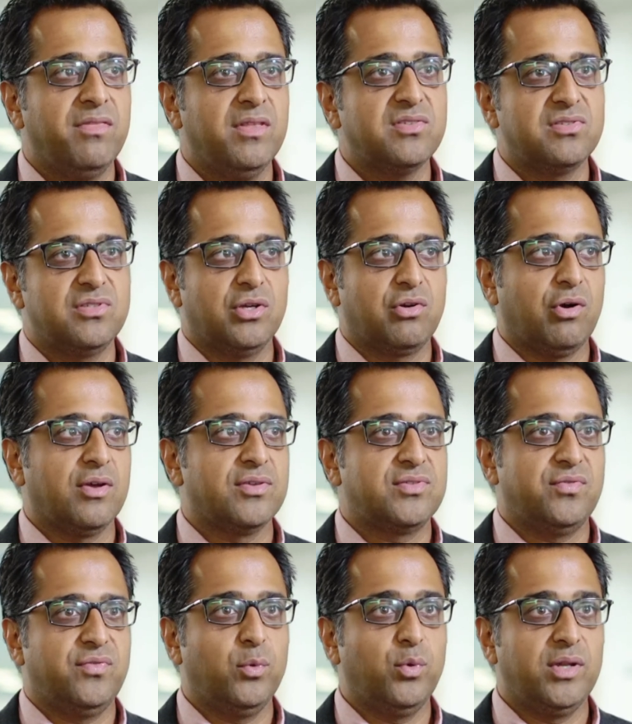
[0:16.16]
and this is
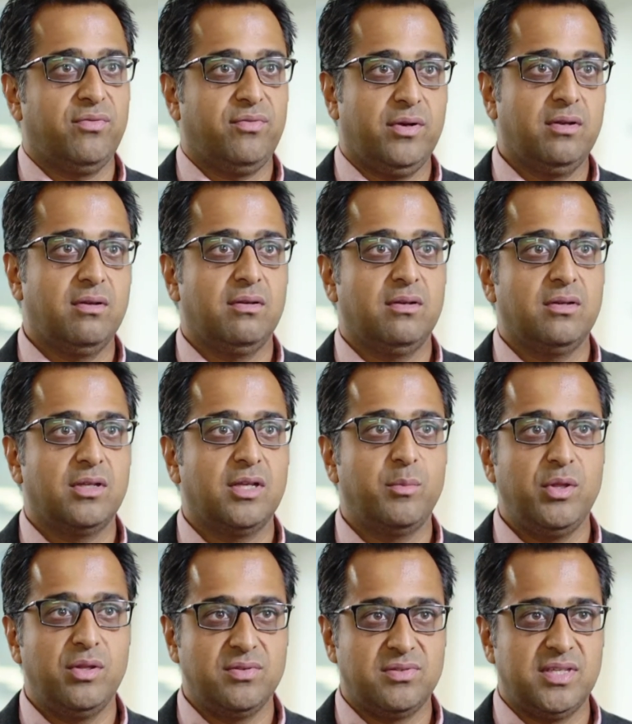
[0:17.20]
across four different
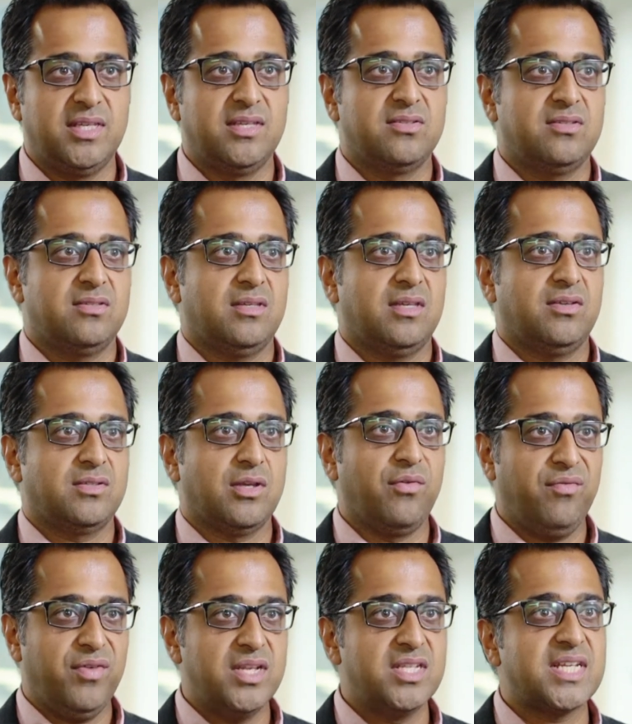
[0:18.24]
communities, so
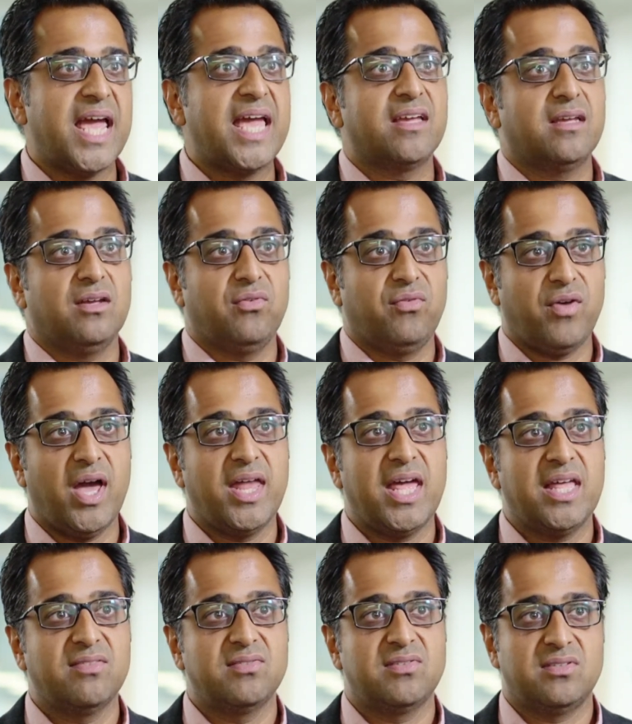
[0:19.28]
fintech,
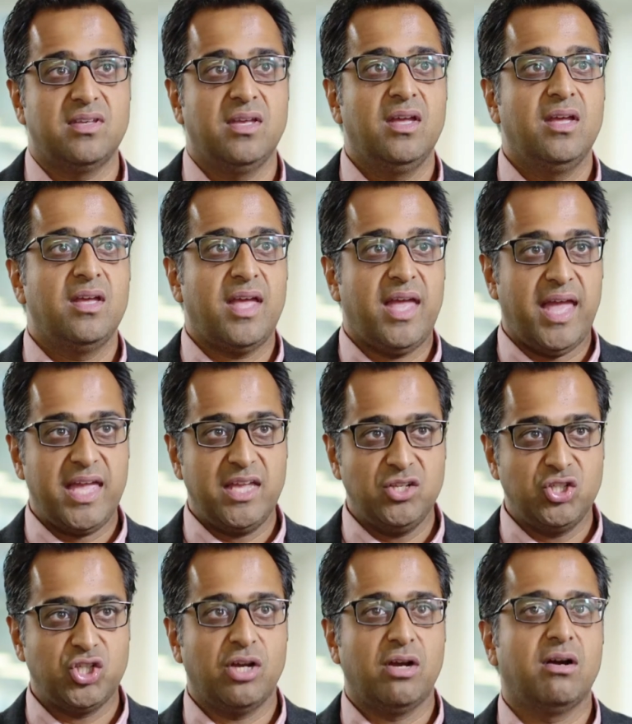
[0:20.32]
finance,
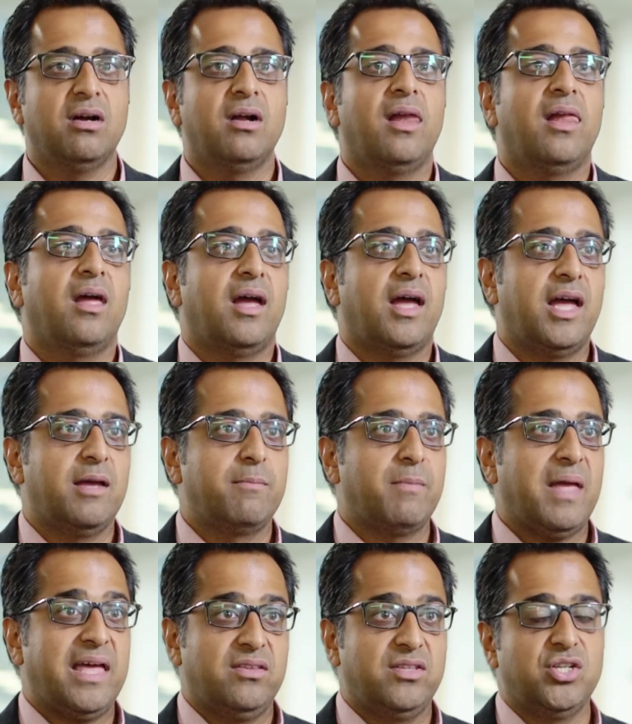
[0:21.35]
HR, um,
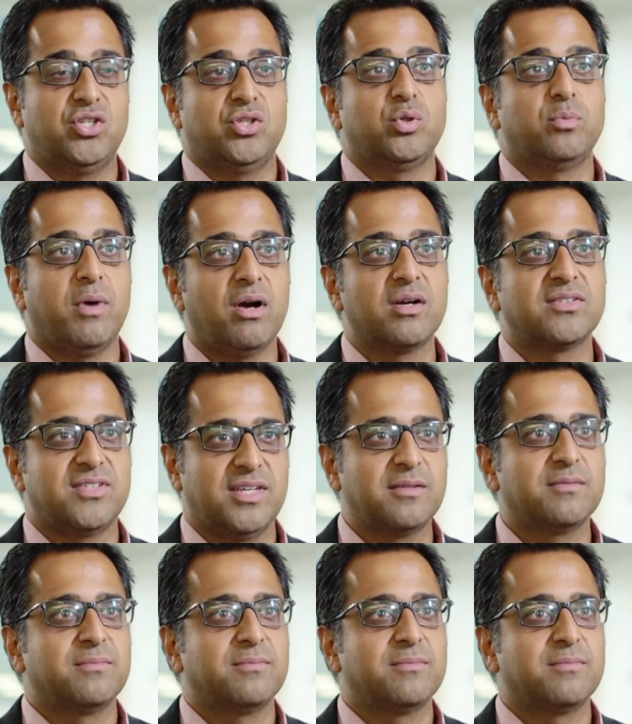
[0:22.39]
and digital marketing.